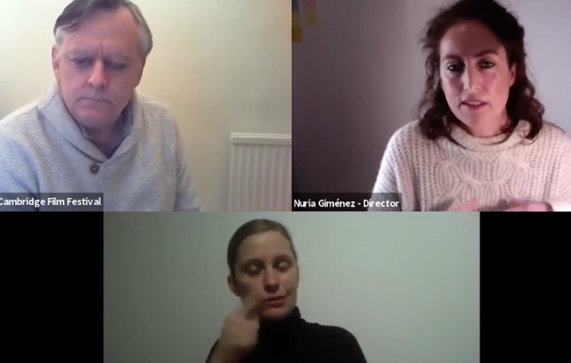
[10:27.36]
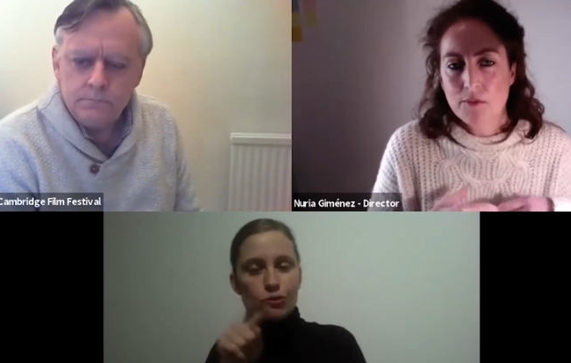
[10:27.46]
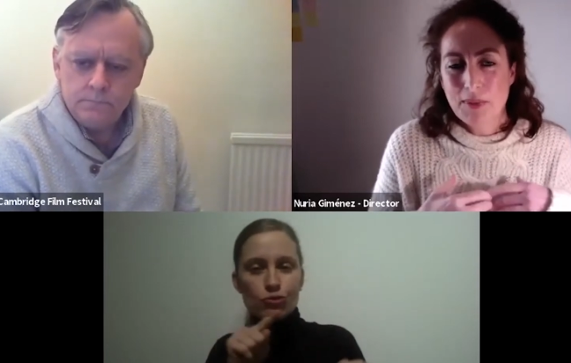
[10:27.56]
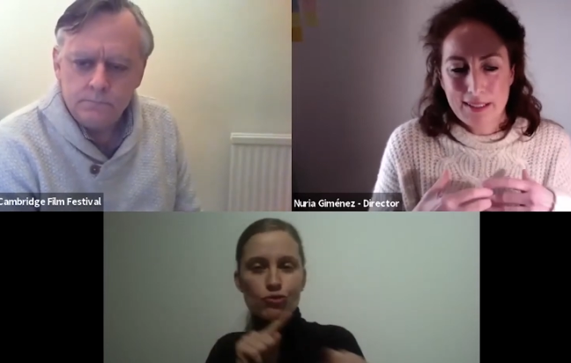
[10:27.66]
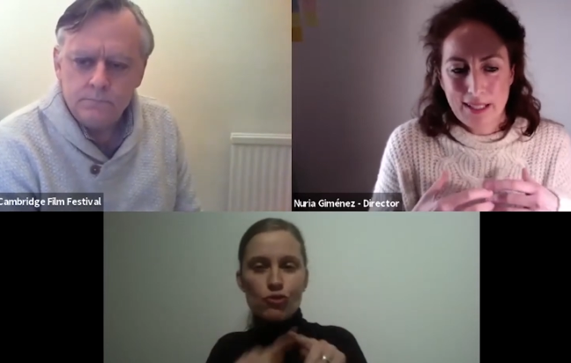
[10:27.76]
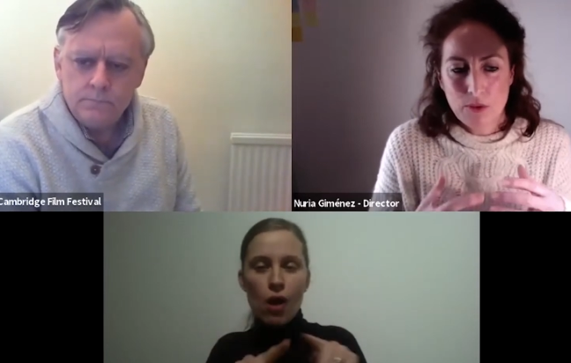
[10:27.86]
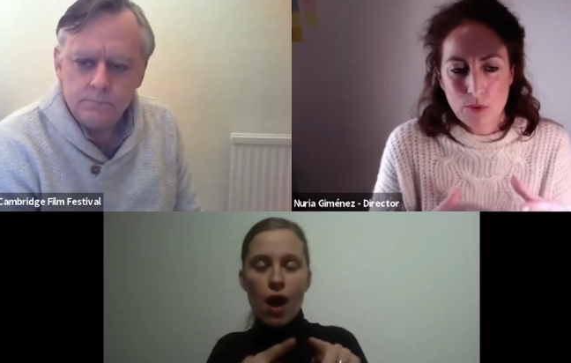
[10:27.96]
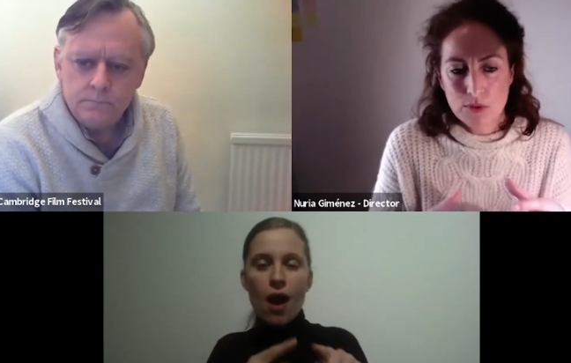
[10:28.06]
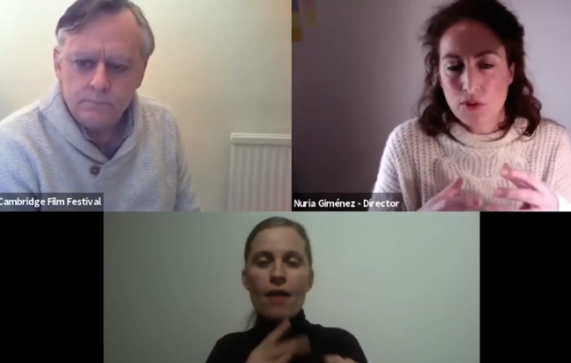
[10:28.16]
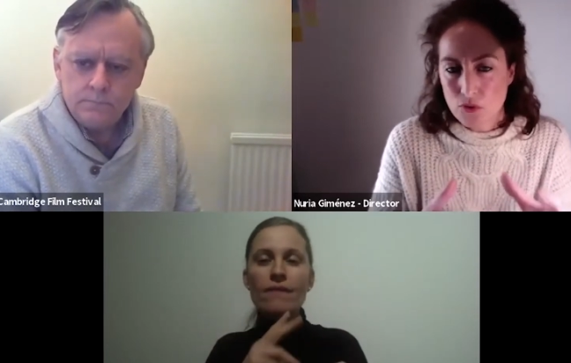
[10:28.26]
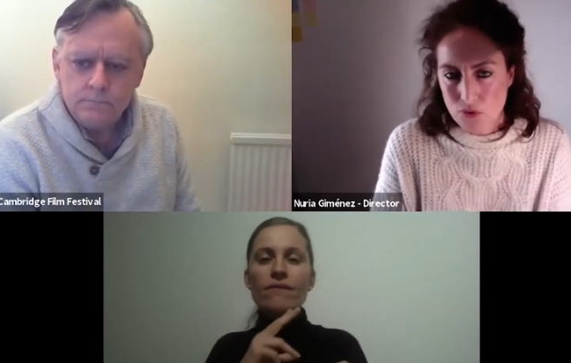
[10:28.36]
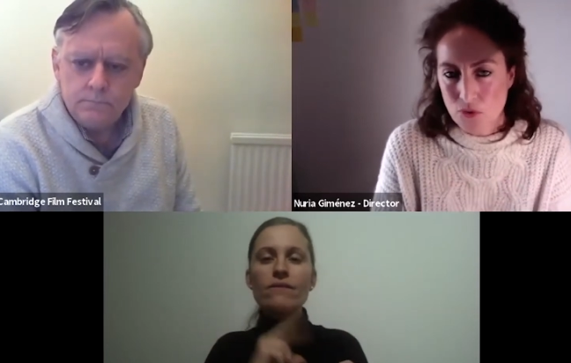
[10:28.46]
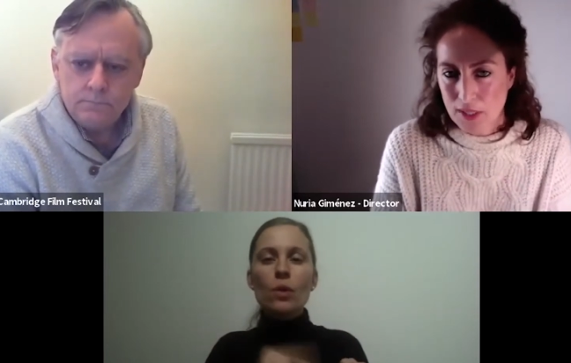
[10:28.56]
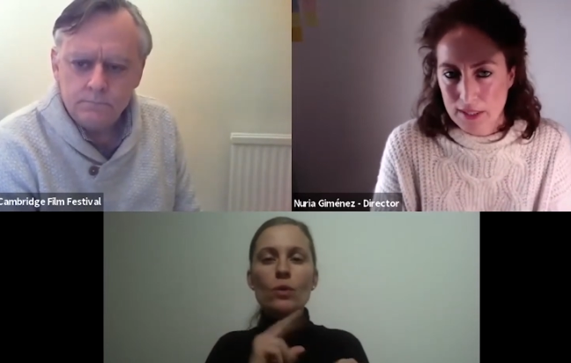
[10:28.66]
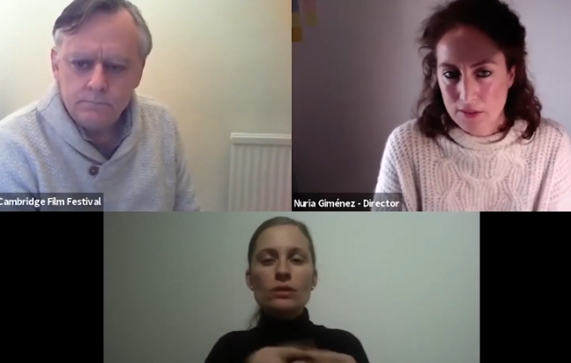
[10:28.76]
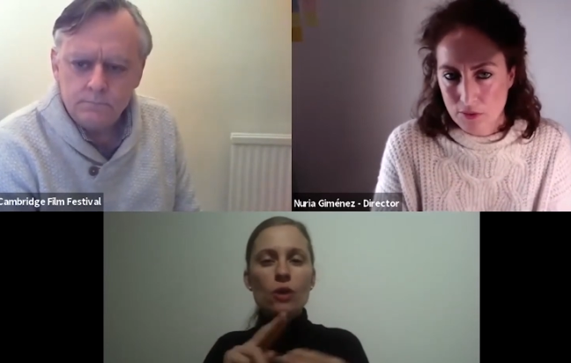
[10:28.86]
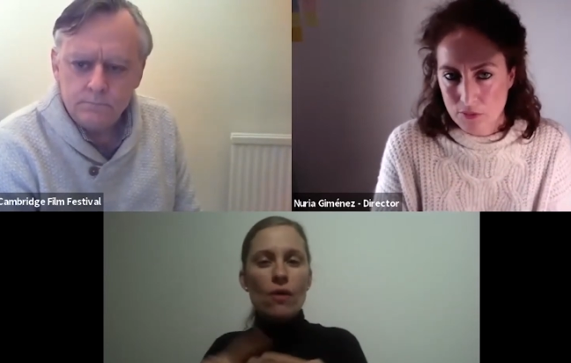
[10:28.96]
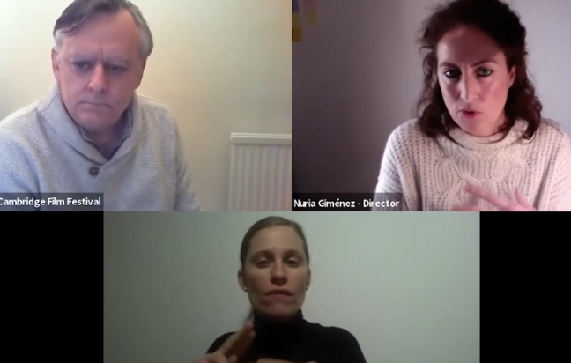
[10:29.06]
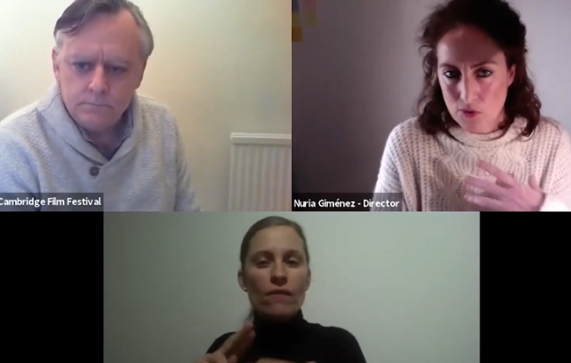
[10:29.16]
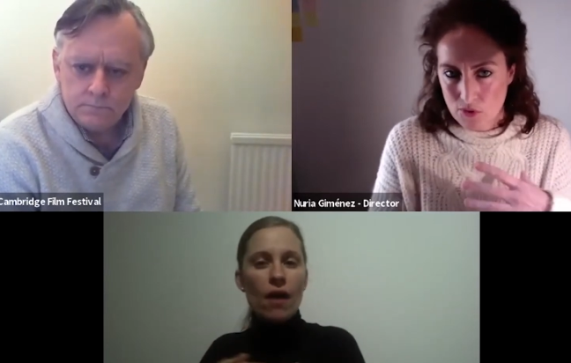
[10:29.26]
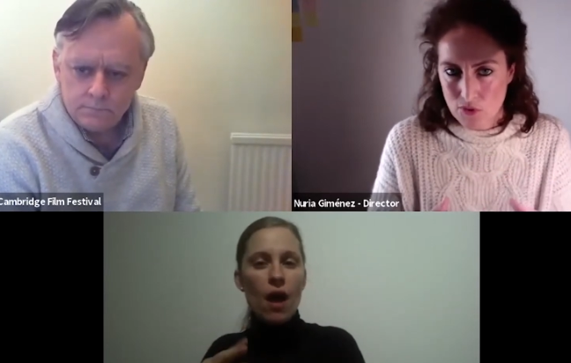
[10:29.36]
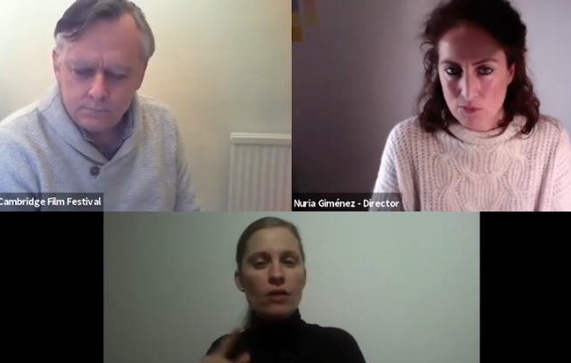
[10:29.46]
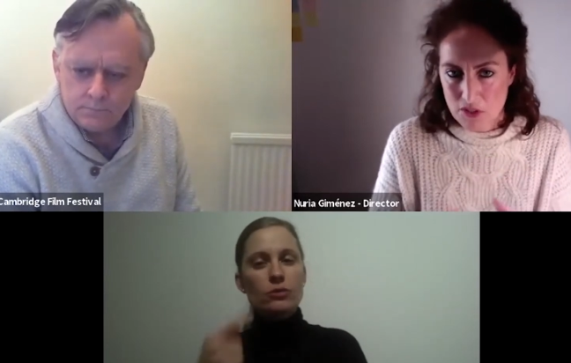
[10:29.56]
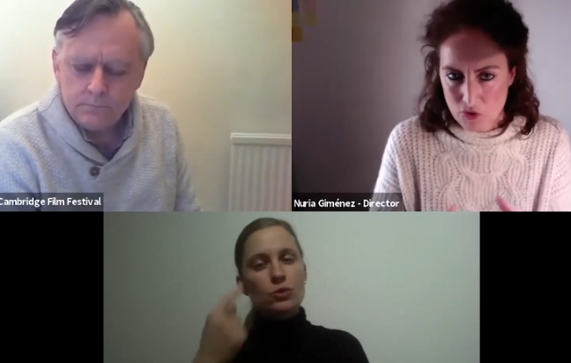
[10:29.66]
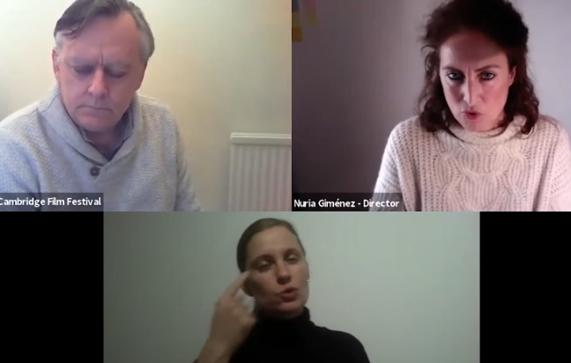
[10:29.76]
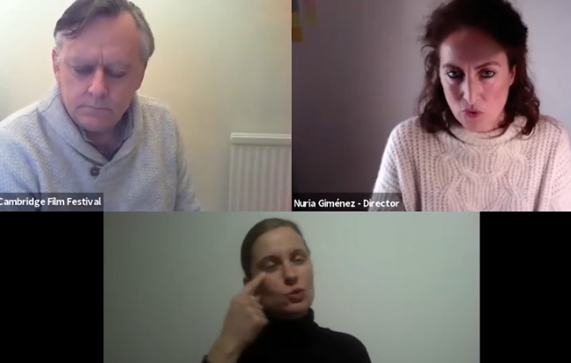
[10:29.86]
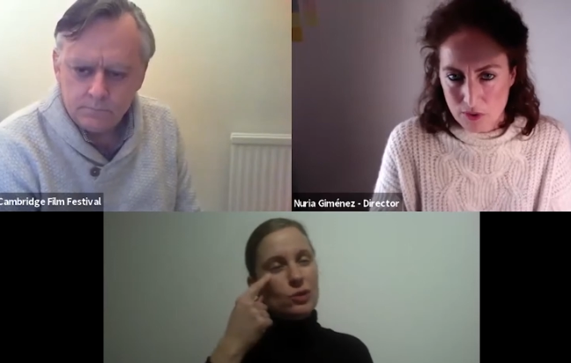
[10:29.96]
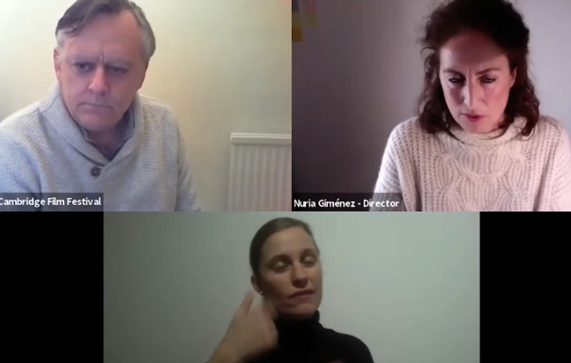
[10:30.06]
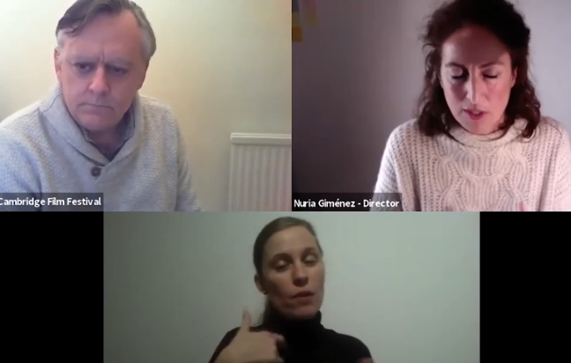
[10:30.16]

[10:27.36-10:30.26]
Speaker 1: it, but I wanted to try it, of course, to be sure.